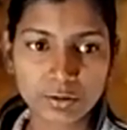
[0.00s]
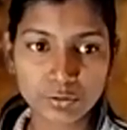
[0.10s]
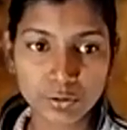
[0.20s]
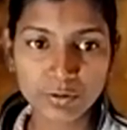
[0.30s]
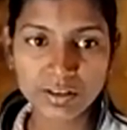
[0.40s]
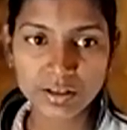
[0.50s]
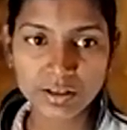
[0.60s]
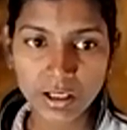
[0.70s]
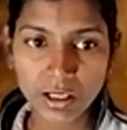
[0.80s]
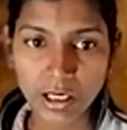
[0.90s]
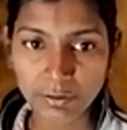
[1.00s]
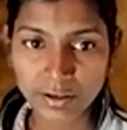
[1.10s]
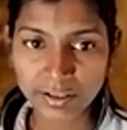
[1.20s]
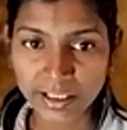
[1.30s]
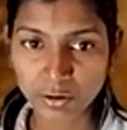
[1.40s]
through which our
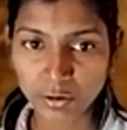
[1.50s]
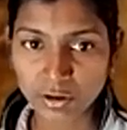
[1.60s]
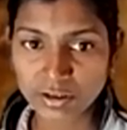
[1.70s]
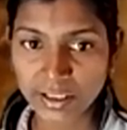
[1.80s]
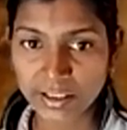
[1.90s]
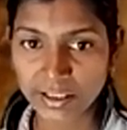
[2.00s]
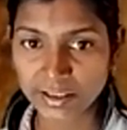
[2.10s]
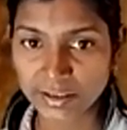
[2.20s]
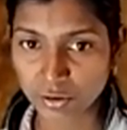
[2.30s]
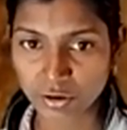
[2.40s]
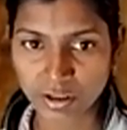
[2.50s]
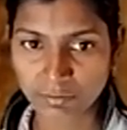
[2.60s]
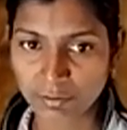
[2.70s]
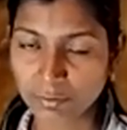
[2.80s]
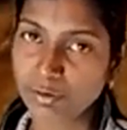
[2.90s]
technology and astronaut
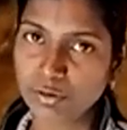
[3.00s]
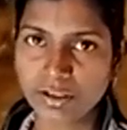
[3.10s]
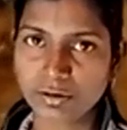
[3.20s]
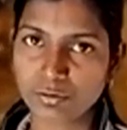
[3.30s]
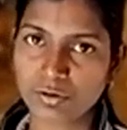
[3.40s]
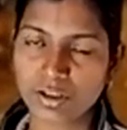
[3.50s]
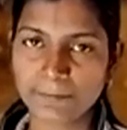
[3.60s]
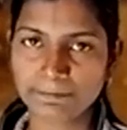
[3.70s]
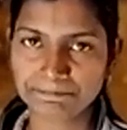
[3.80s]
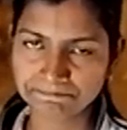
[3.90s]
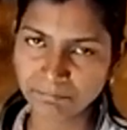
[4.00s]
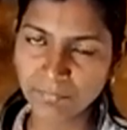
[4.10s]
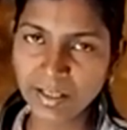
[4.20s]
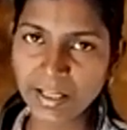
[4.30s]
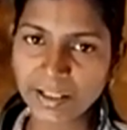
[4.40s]
travel. We know that through the
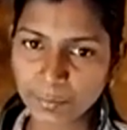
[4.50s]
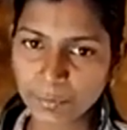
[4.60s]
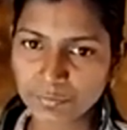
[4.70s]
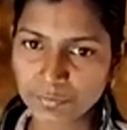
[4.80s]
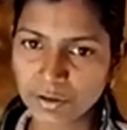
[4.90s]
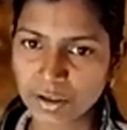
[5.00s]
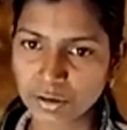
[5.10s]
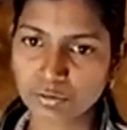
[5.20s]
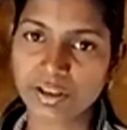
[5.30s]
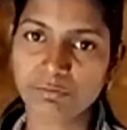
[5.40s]
atmosphere or through the